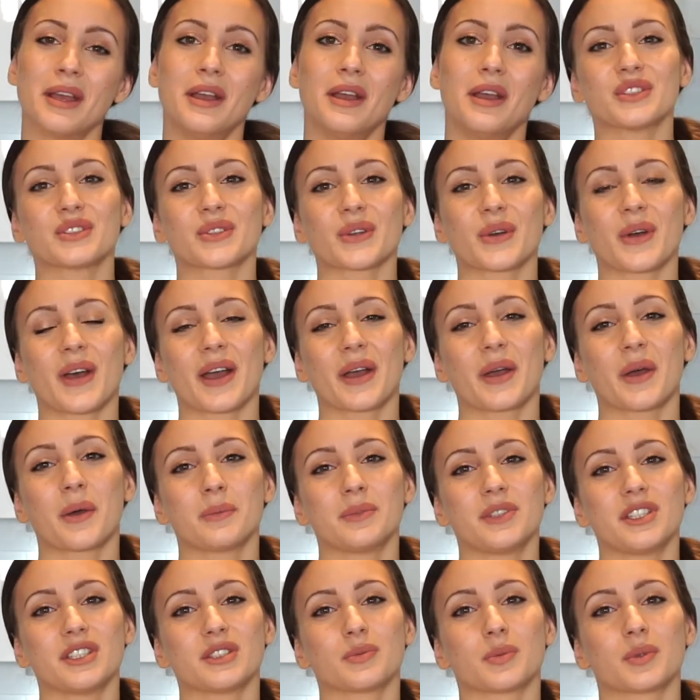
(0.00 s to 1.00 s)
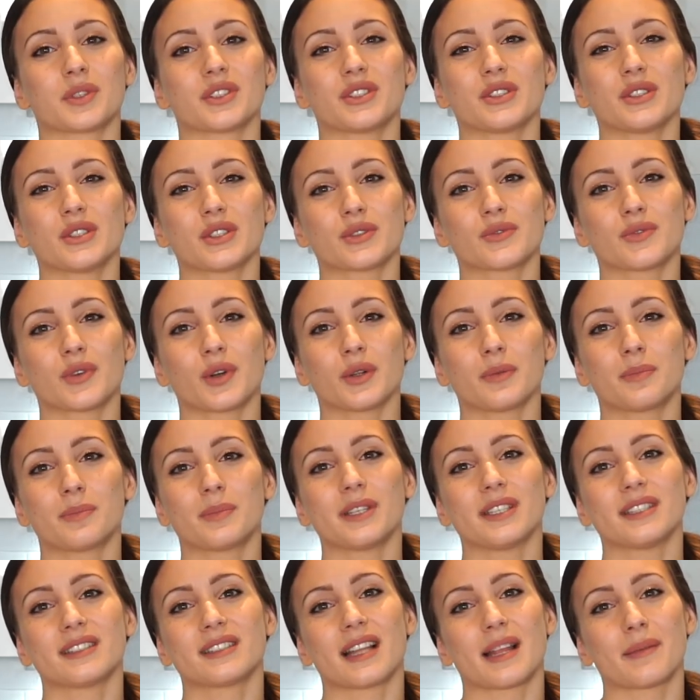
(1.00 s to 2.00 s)
So I hope this was useful.
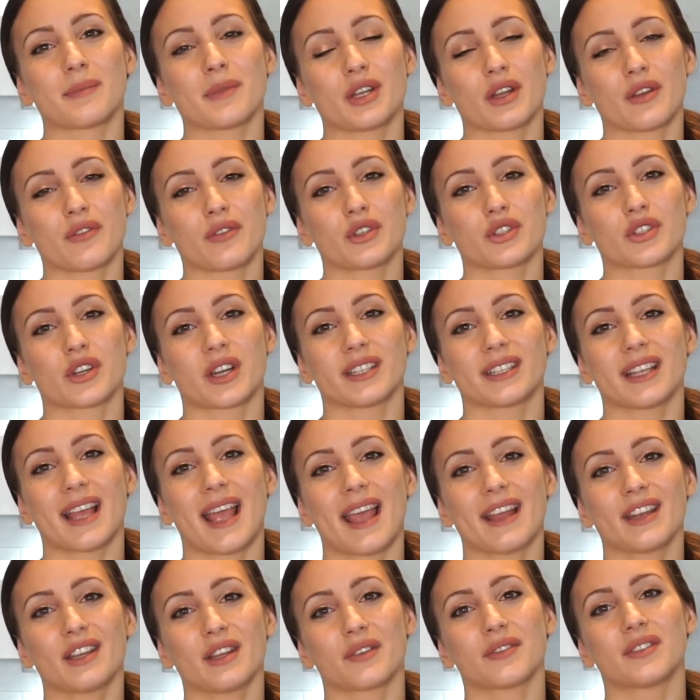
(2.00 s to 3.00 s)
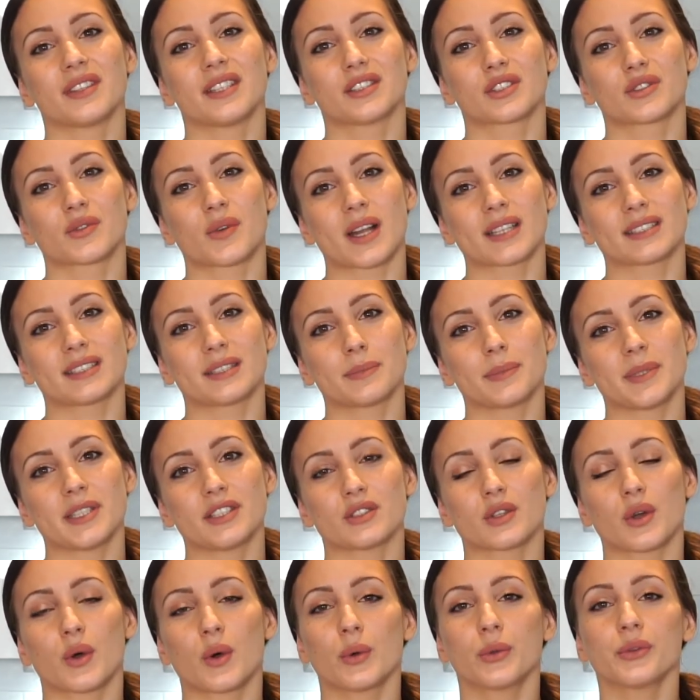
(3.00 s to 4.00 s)
Please let me know if you tried any of these
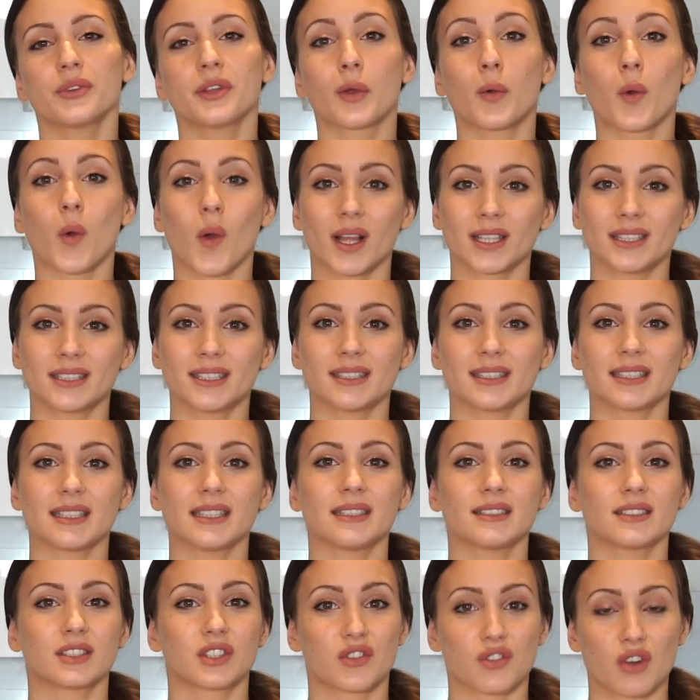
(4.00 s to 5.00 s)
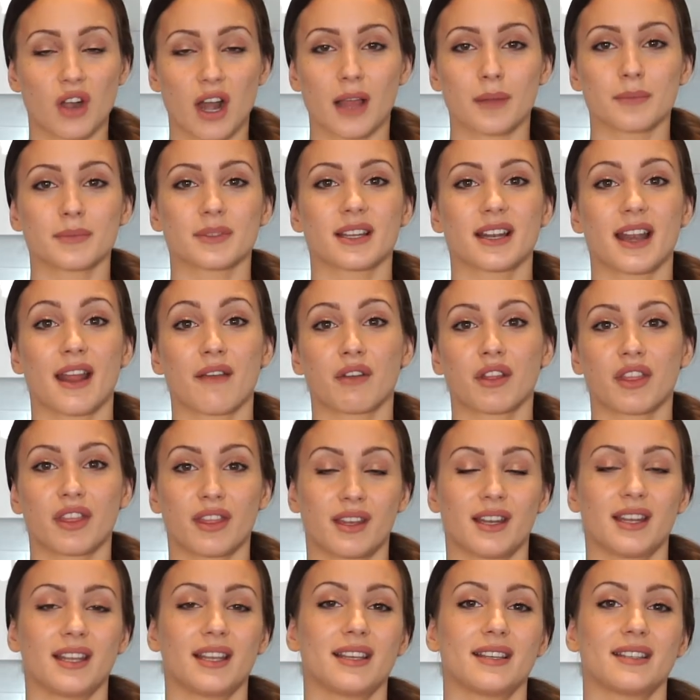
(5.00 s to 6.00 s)
recipes. All the quantities, grams and
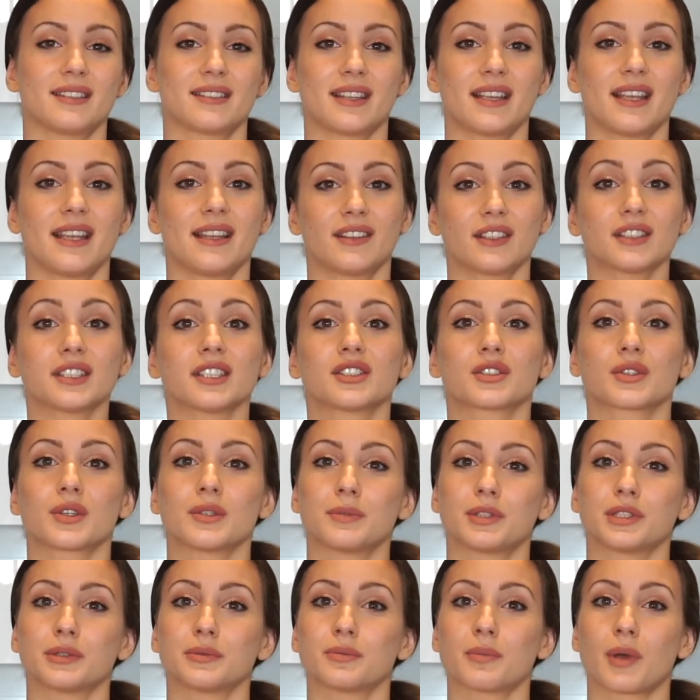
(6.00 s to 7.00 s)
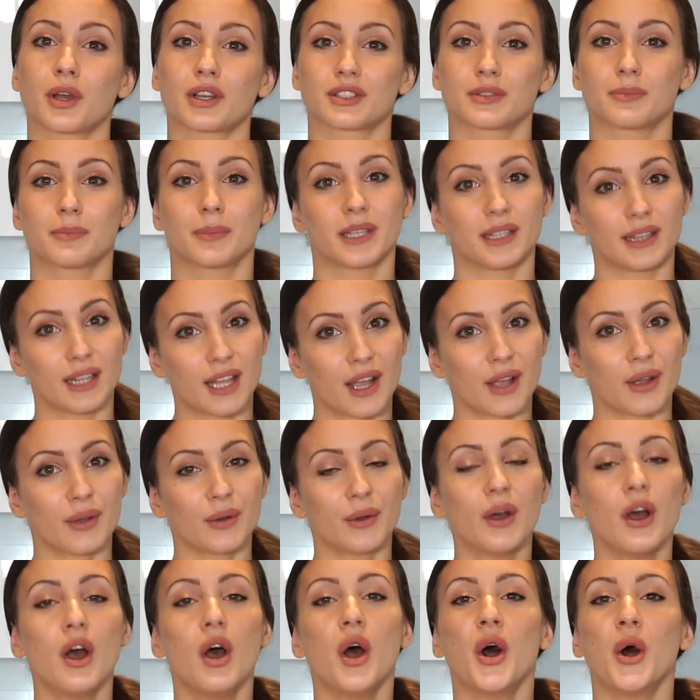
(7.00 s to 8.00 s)
everything is in the description box
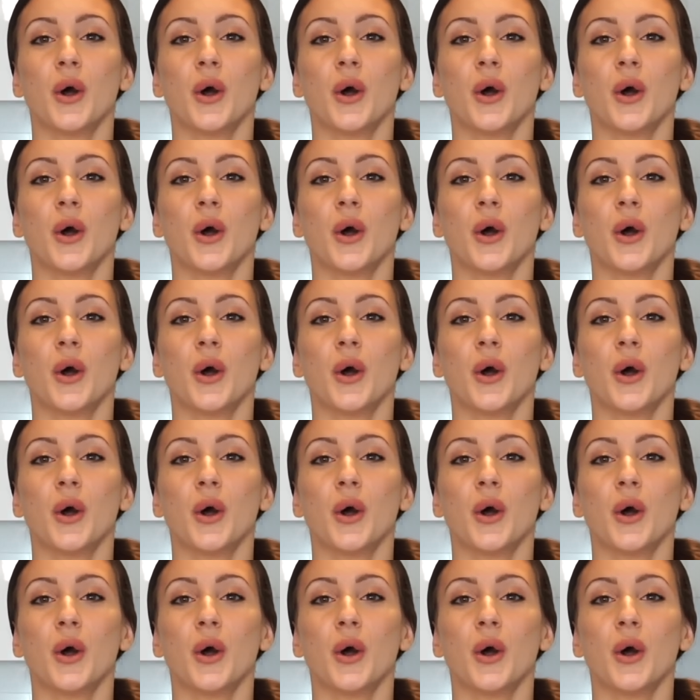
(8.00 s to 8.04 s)
below.